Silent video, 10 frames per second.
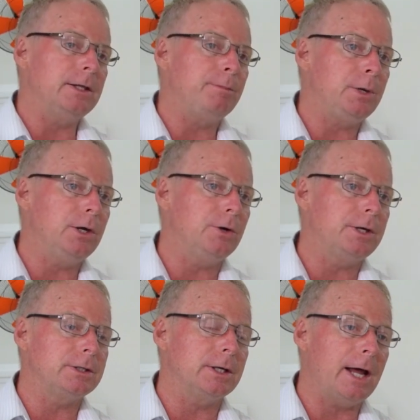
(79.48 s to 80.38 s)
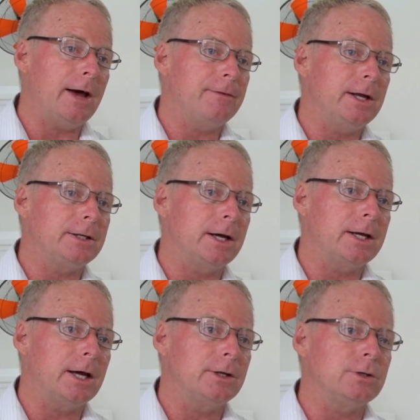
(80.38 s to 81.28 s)
the peel doesn't have
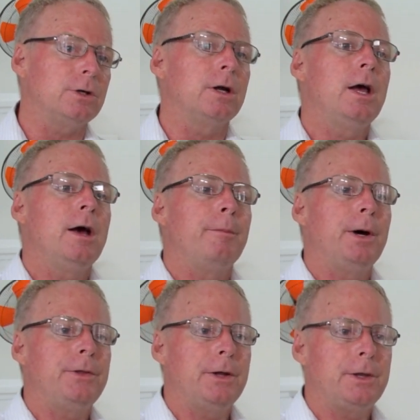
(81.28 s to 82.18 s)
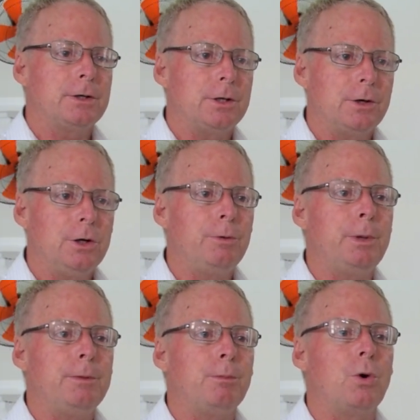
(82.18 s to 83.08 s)
anti-cancer, but that there's a little
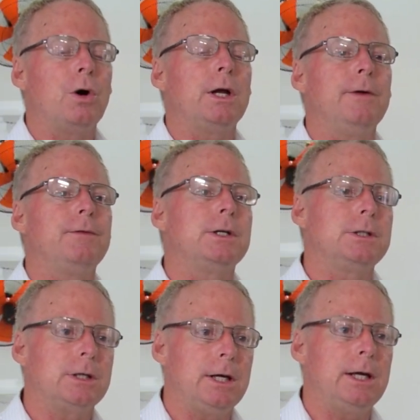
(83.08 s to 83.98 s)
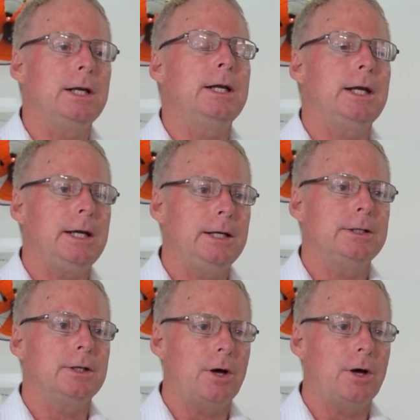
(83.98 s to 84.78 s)
bit more if the skin is